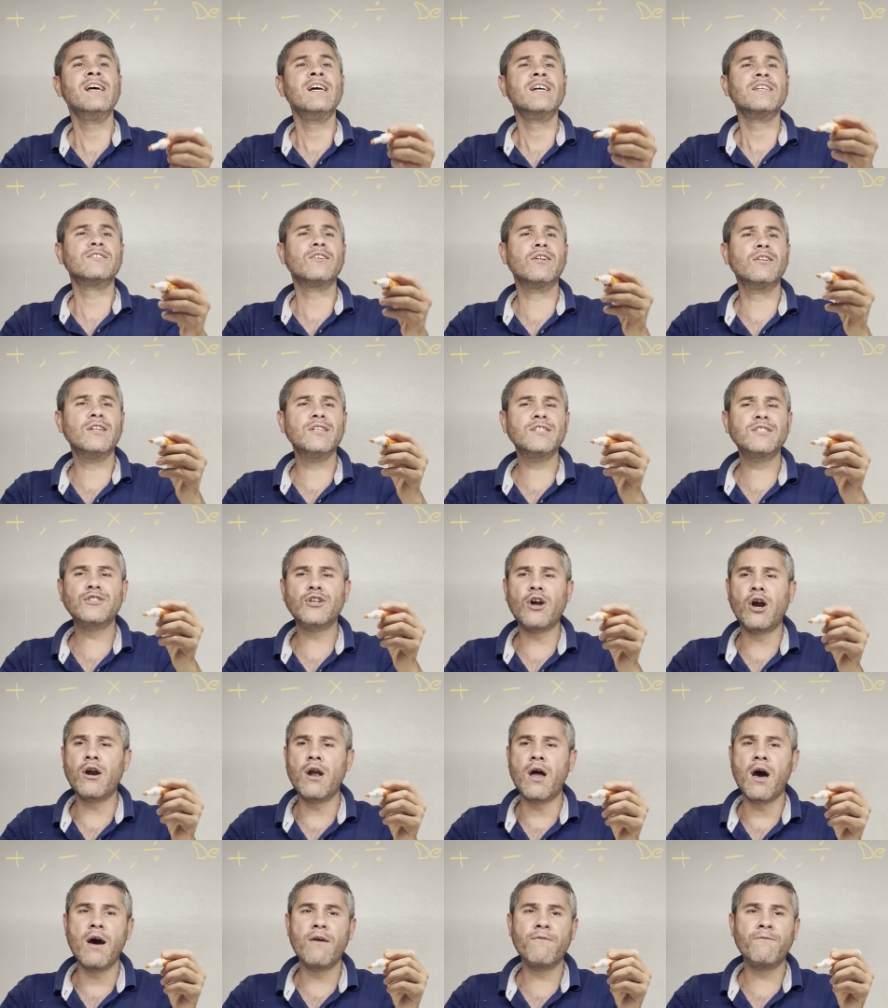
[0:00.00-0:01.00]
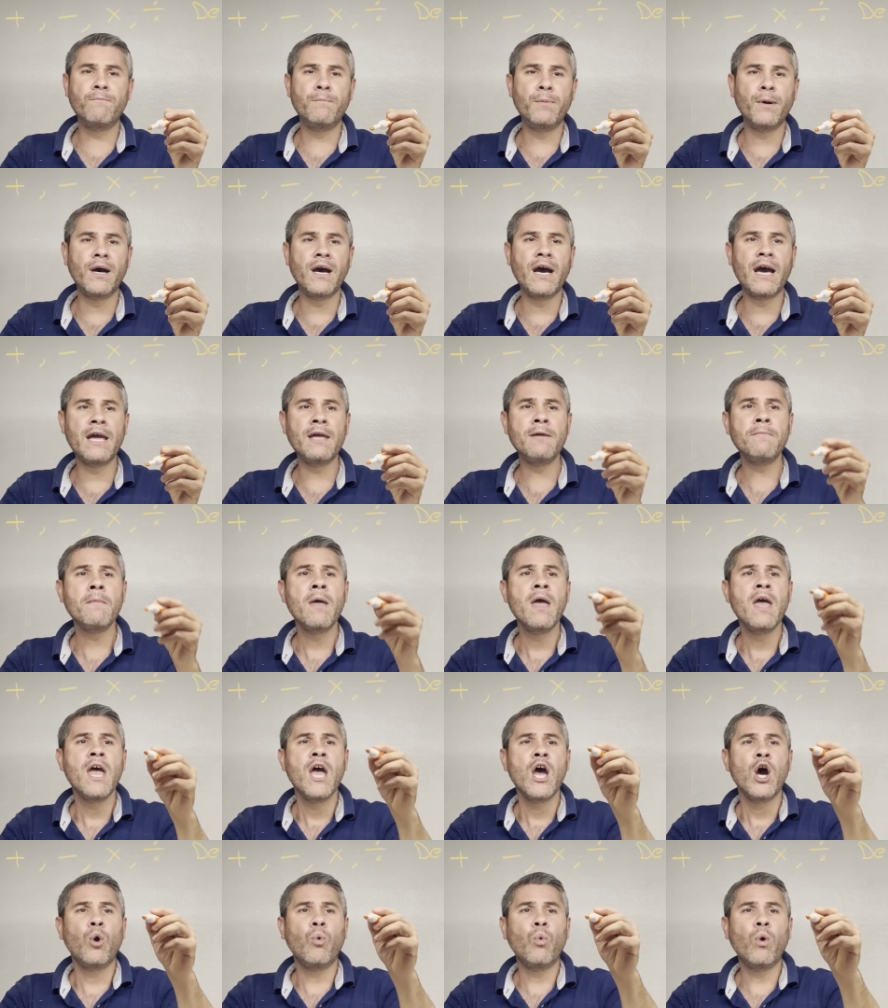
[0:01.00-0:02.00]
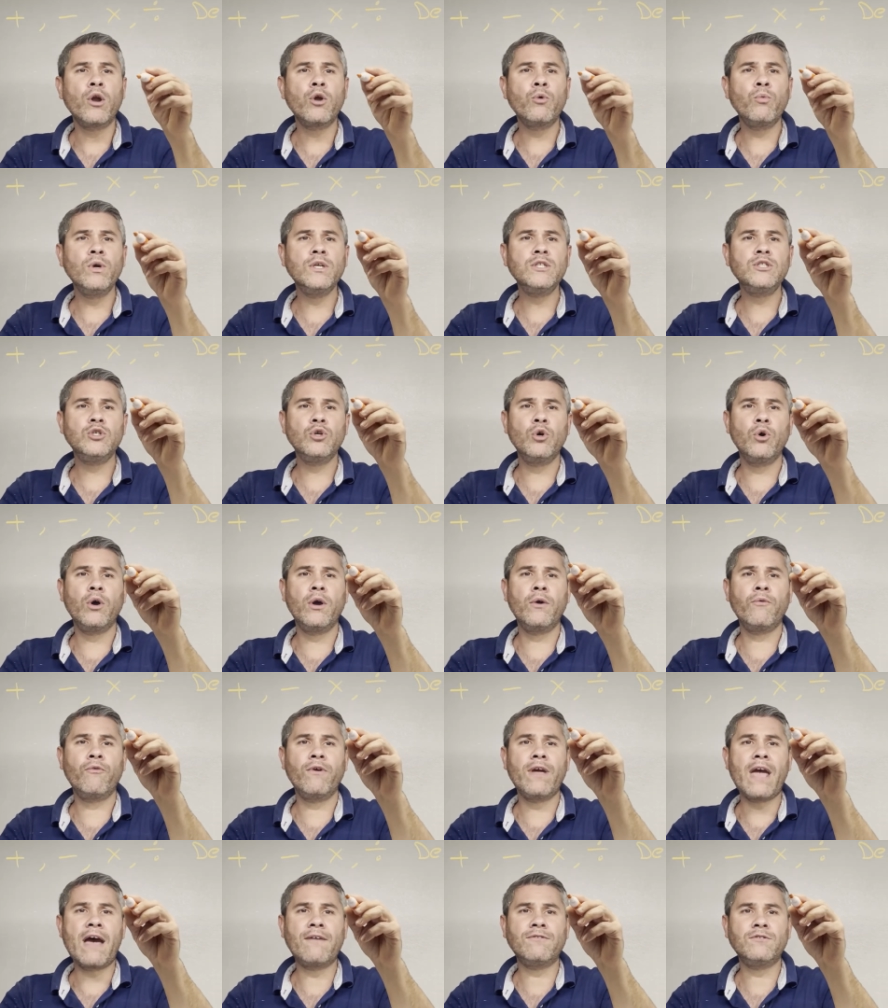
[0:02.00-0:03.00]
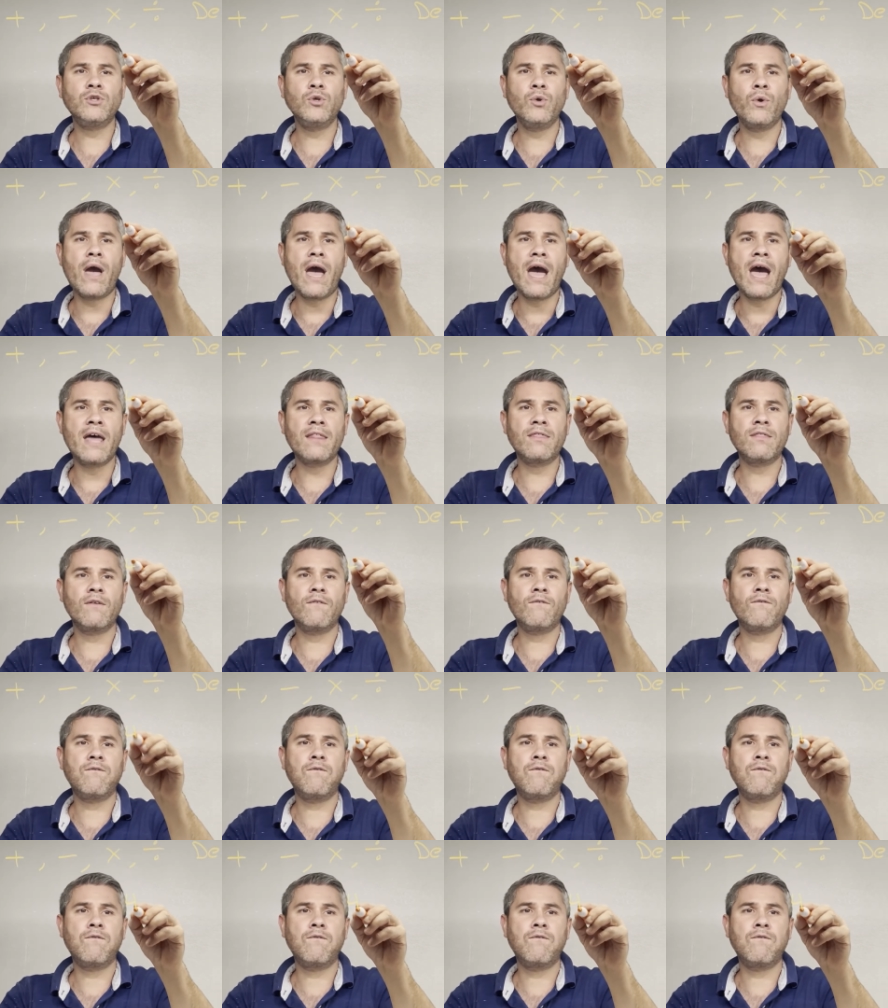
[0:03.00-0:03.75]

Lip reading: So let's start off by, what do we do if we have to add